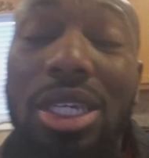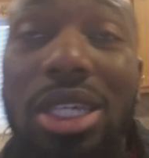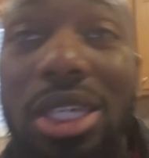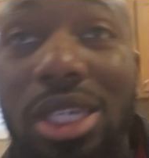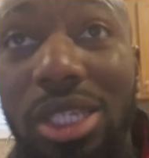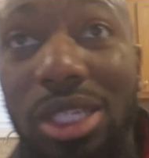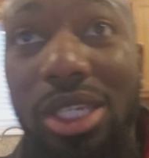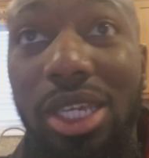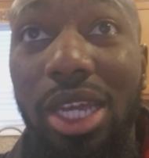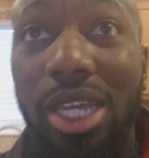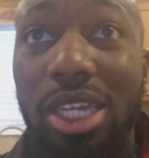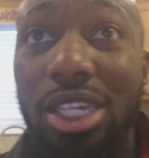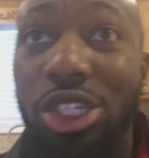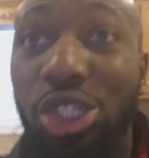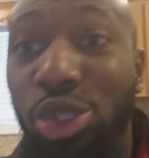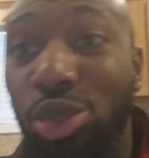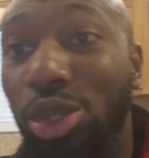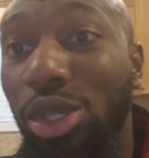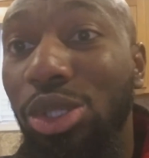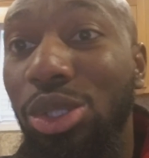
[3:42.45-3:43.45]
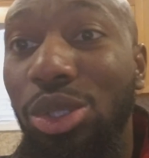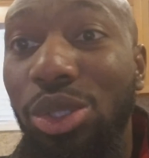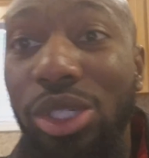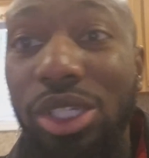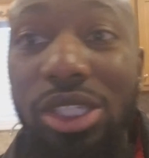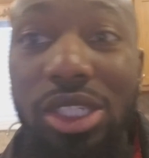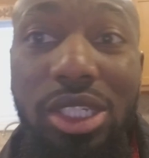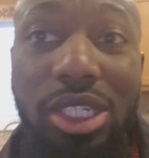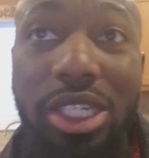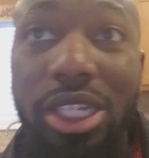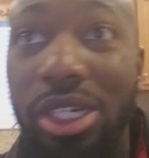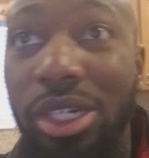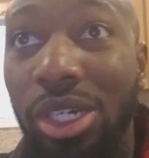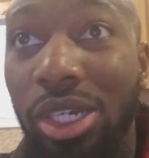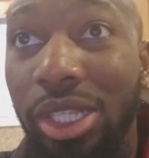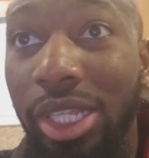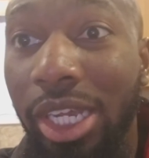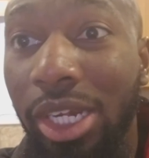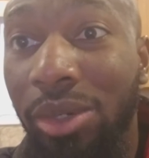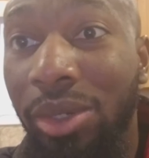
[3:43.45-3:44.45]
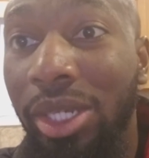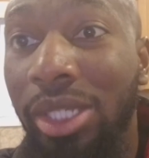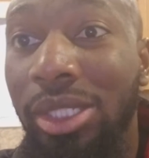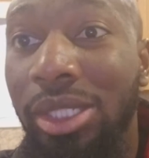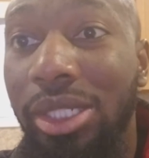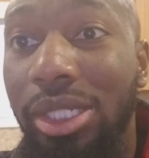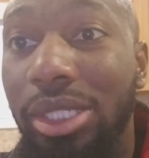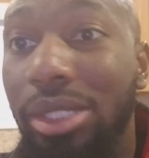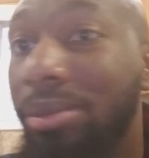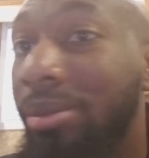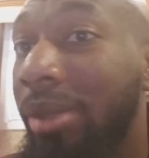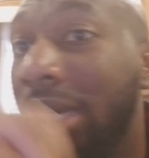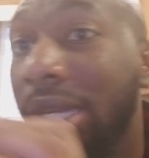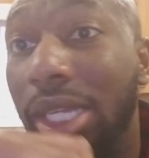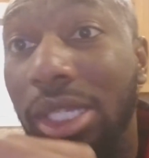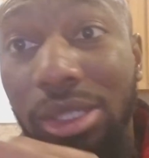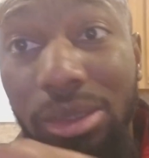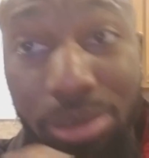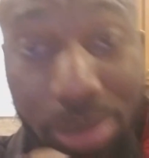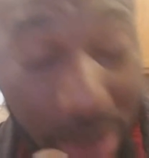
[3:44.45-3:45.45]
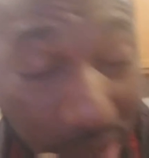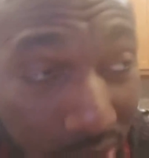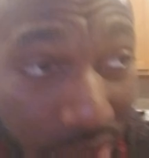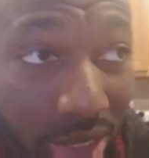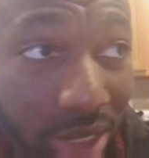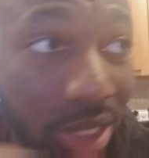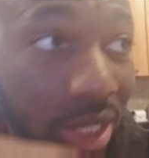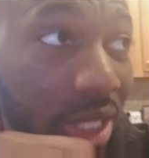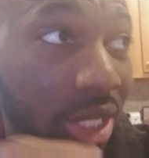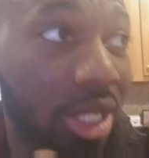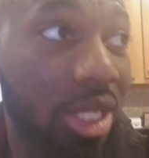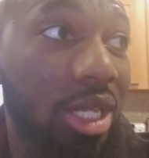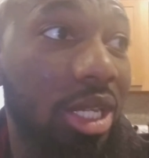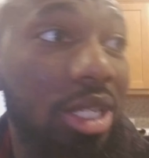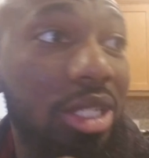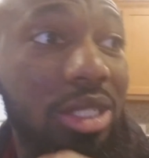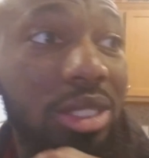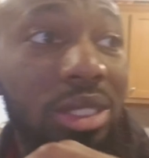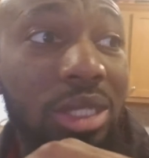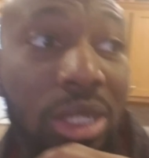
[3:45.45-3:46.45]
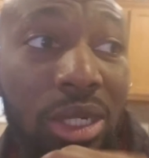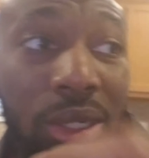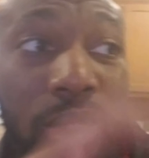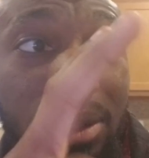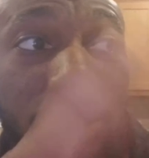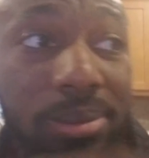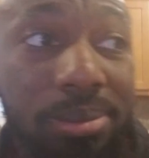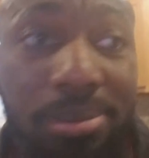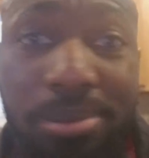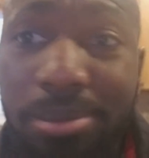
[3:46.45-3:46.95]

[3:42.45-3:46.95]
You gotta get a structural engineer and all that craziness, man, that's some money. So